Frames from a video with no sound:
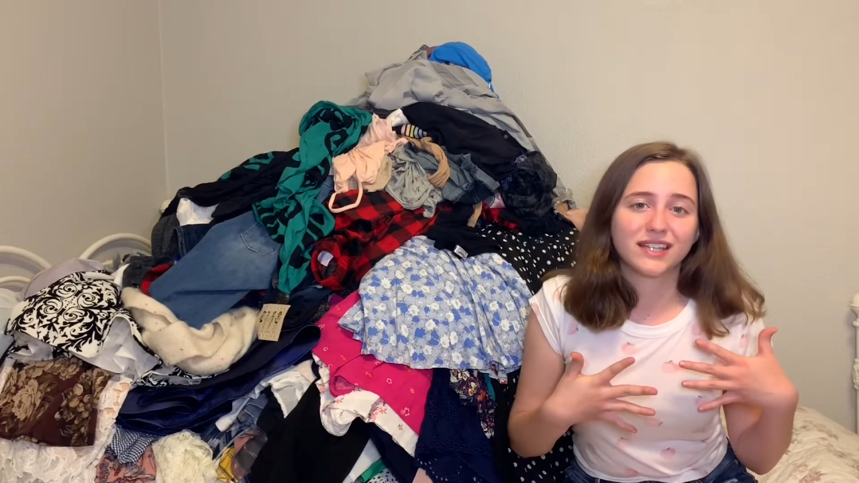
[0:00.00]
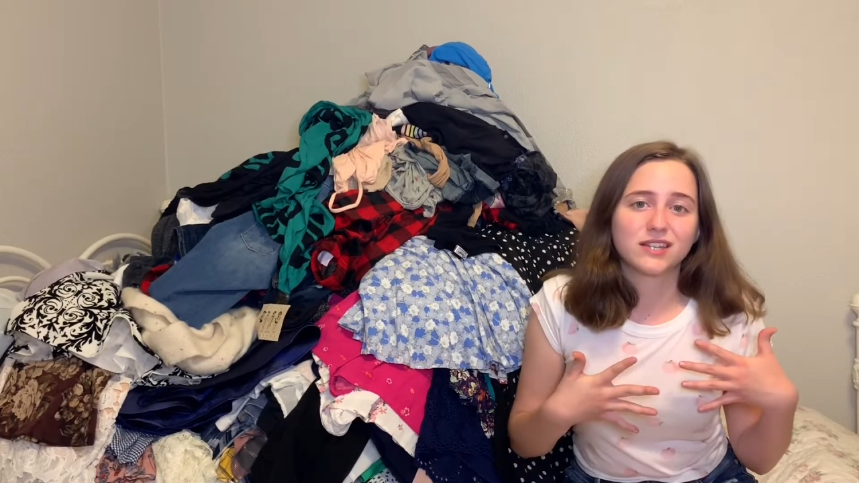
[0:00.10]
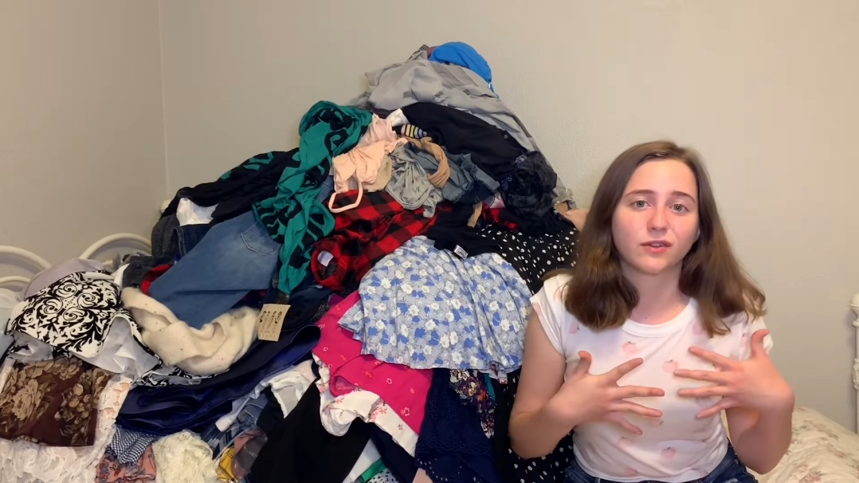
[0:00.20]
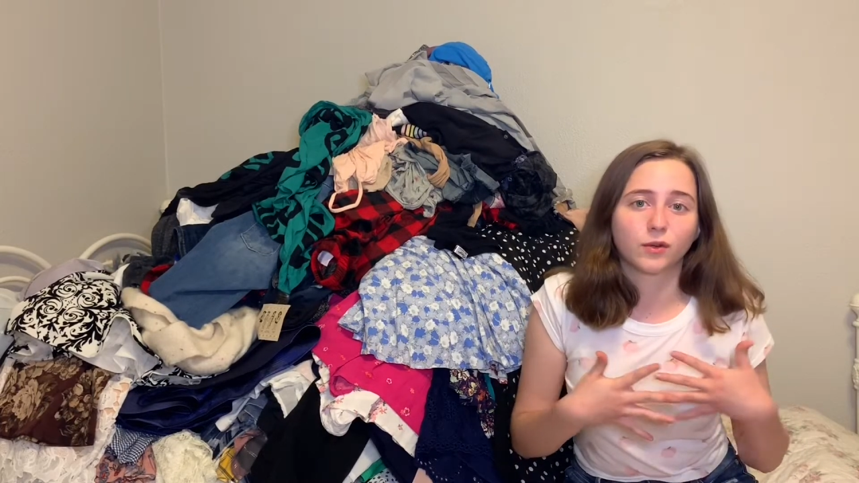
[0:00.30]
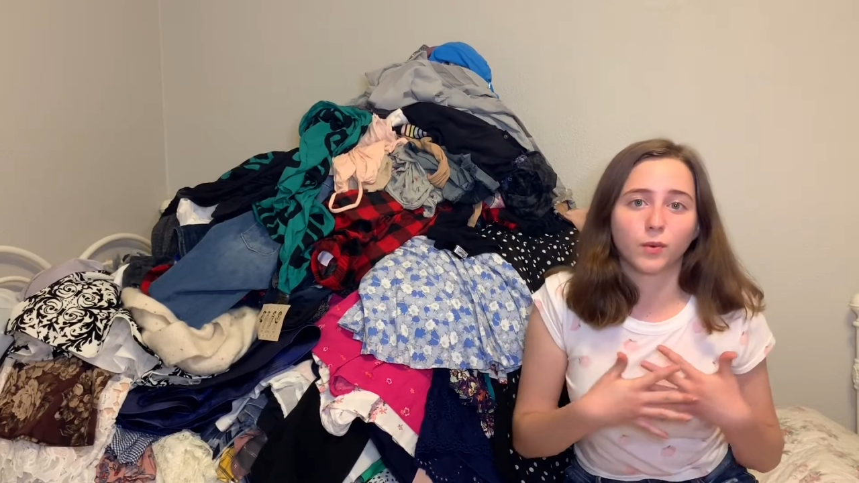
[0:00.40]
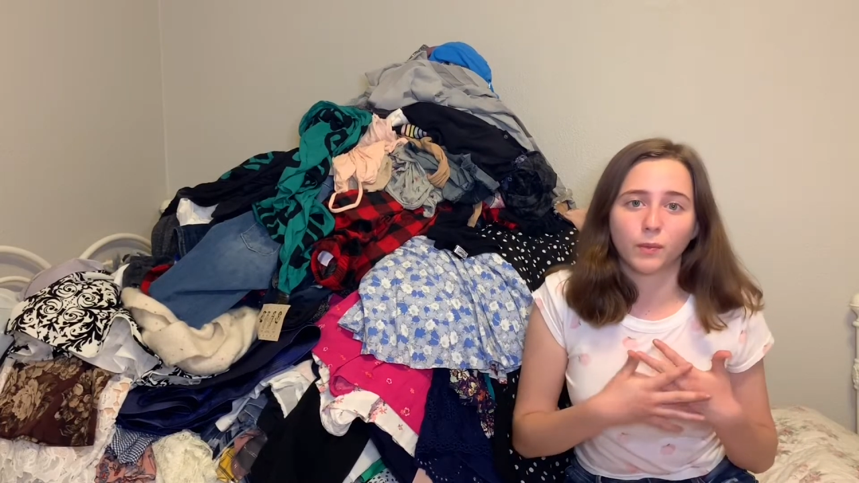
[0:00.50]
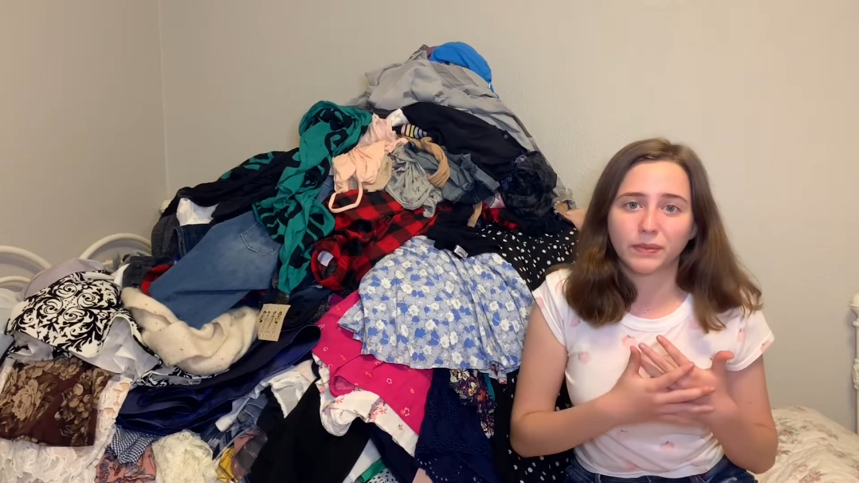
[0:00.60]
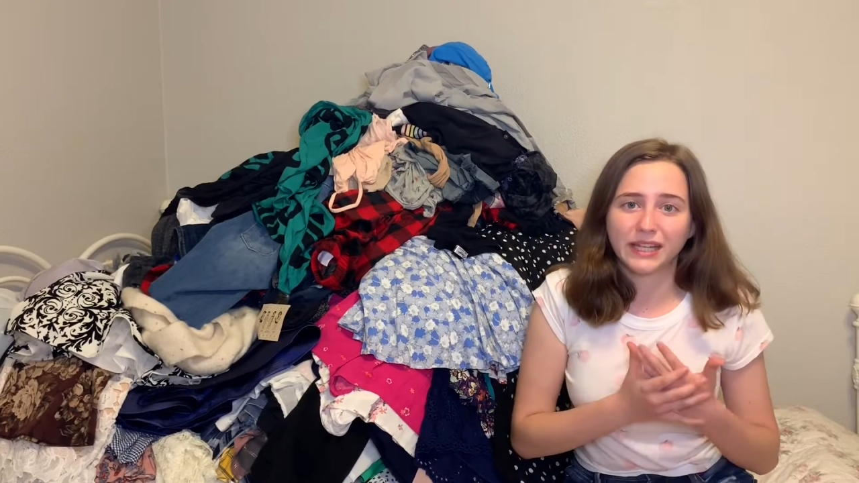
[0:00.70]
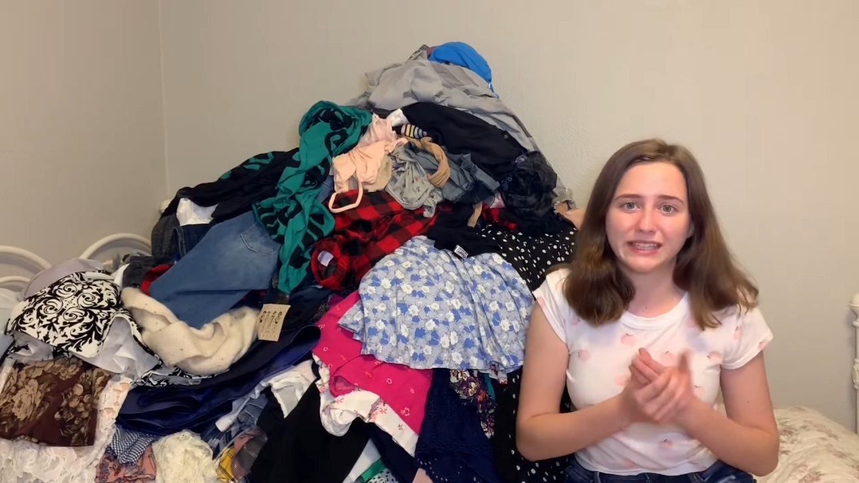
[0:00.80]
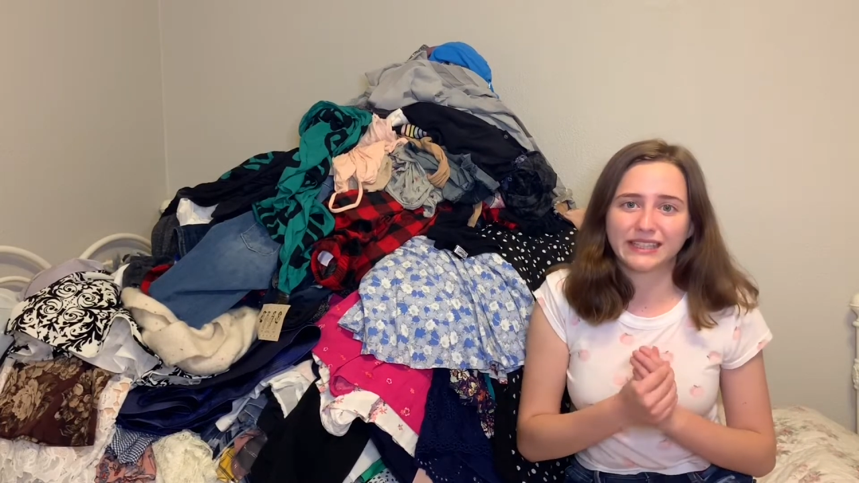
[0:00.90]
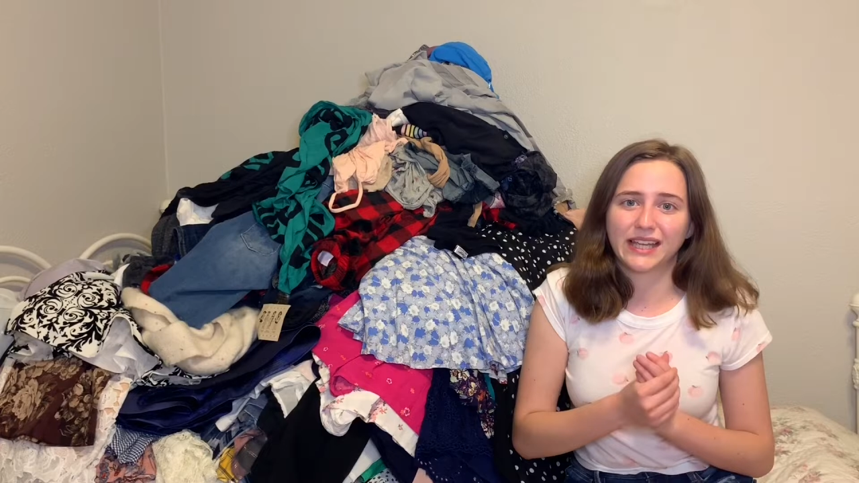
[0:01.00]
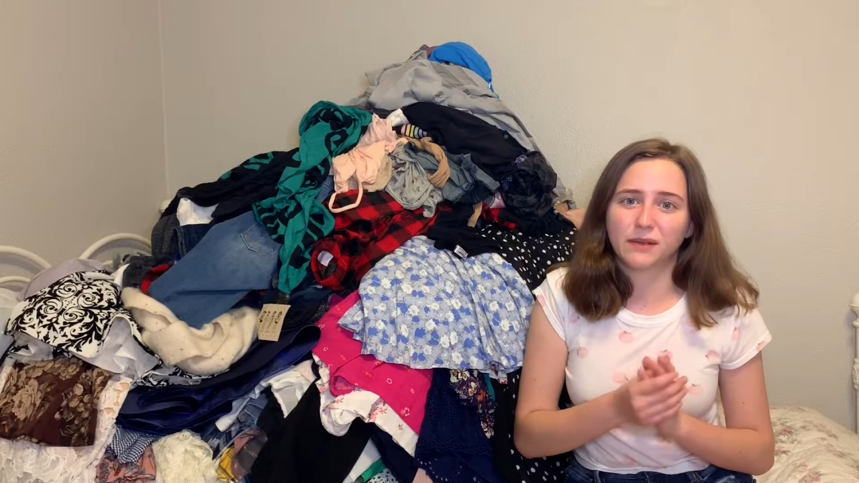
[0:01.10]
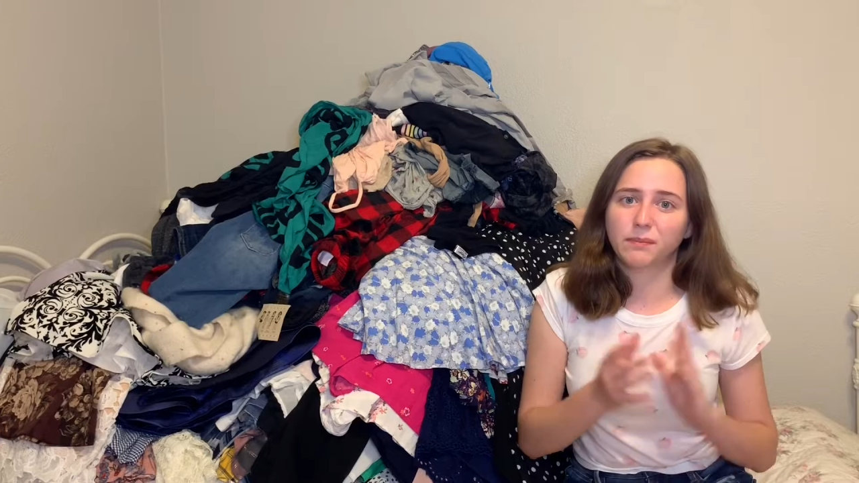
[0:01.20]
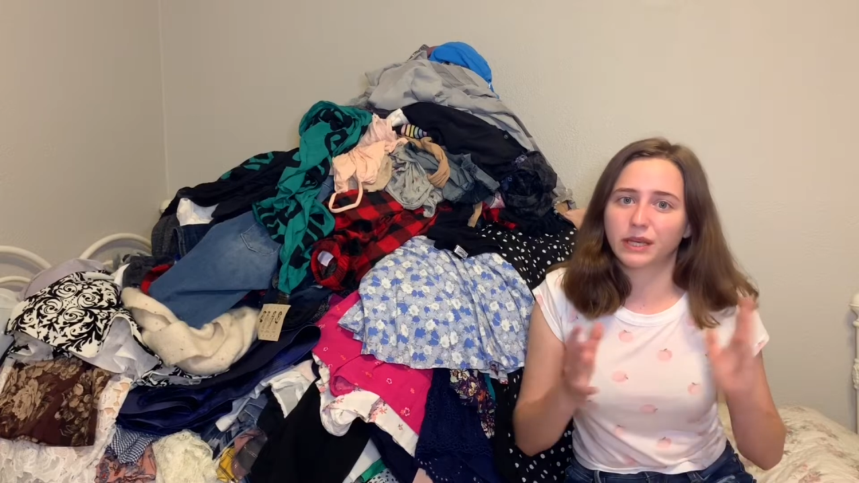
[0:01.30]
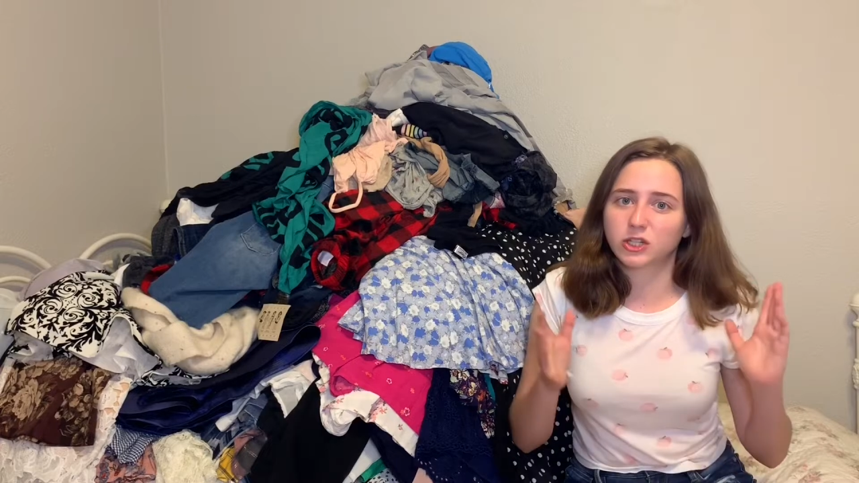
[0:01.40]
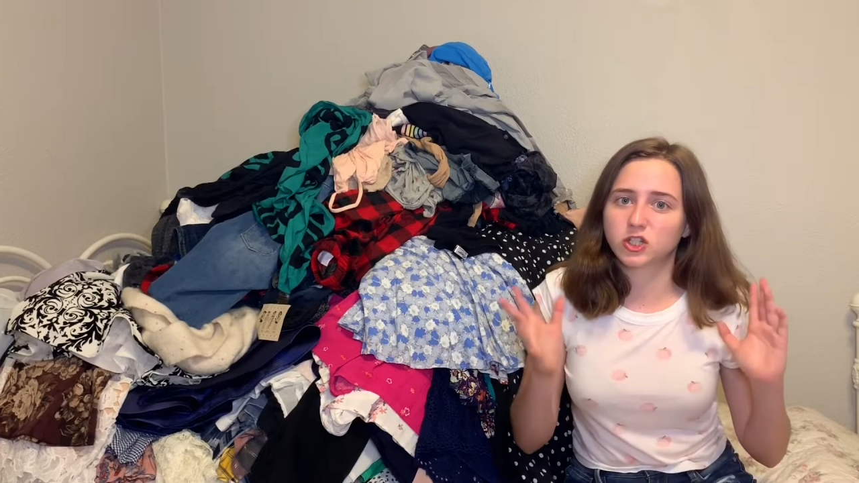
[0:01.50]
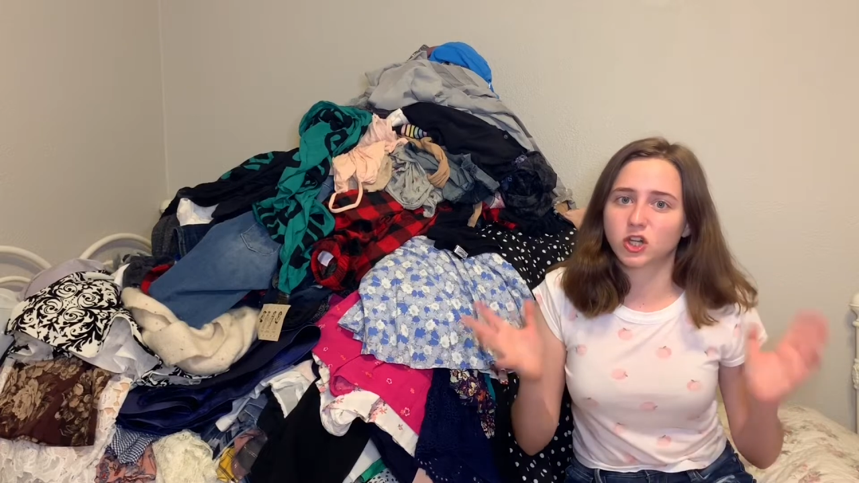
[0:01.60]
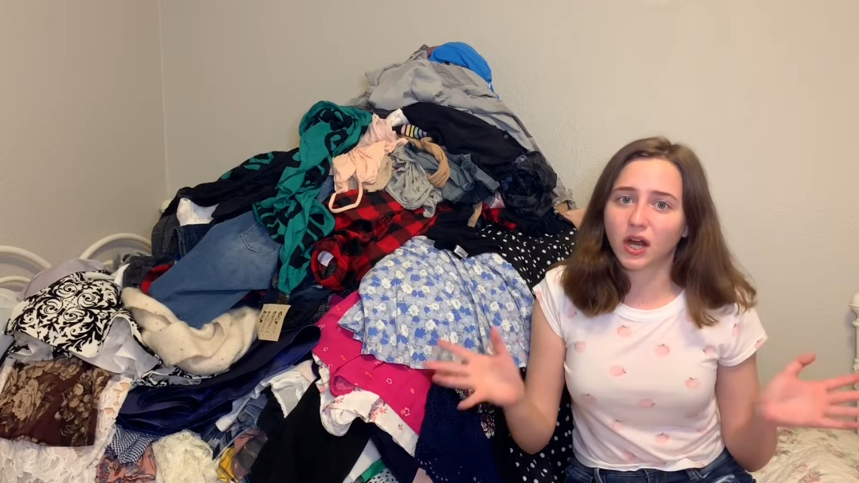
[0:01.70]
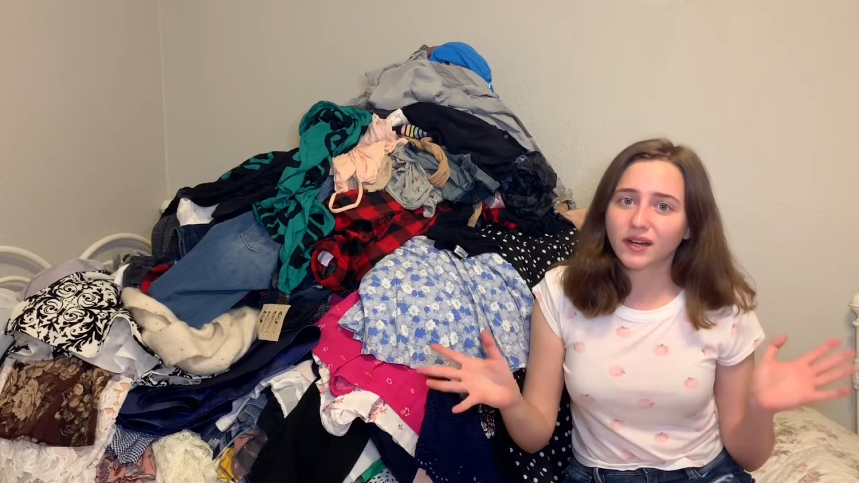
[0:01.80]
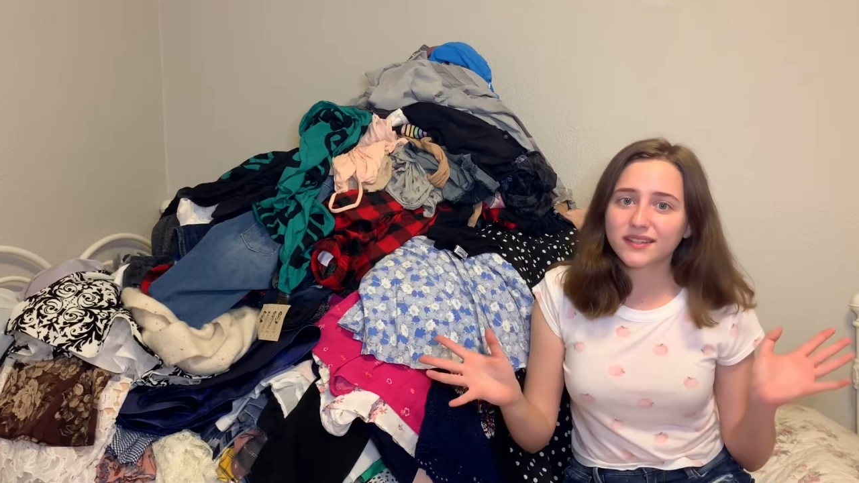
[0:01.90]
so there won't be any like big
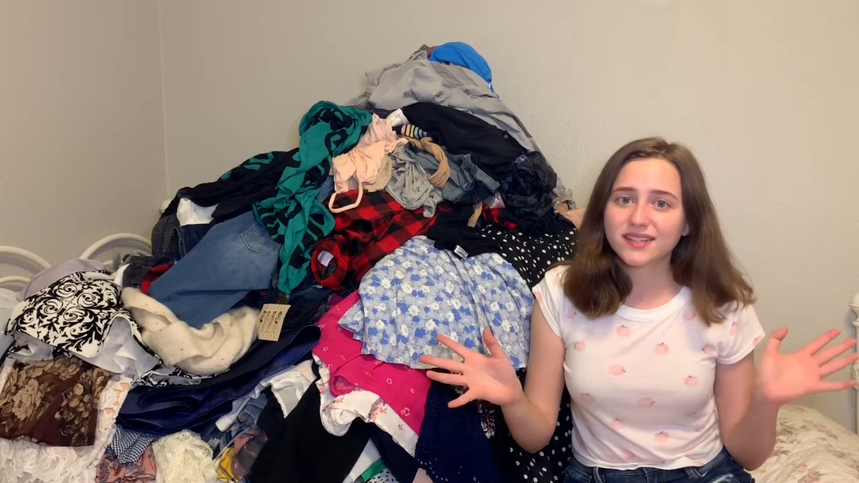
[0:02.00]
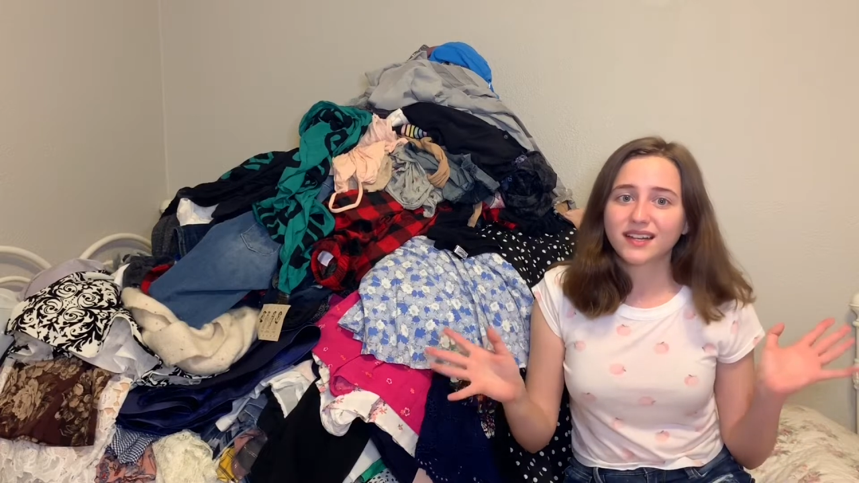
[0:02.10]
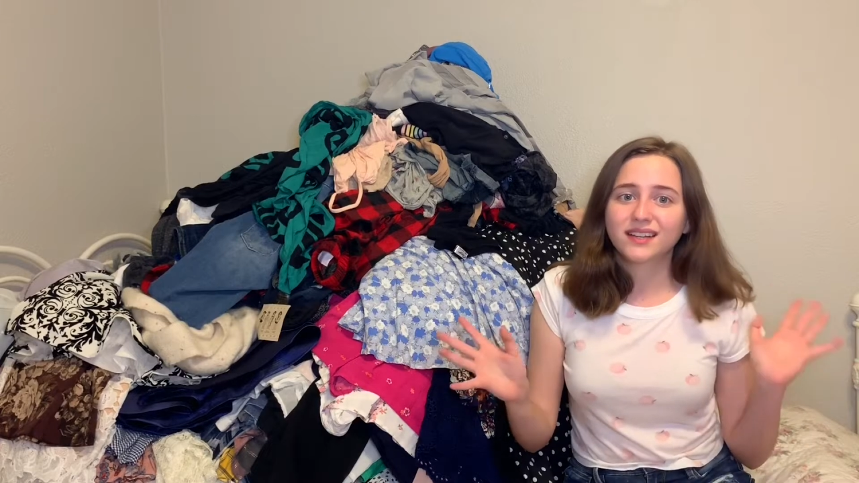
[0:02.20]
shocks.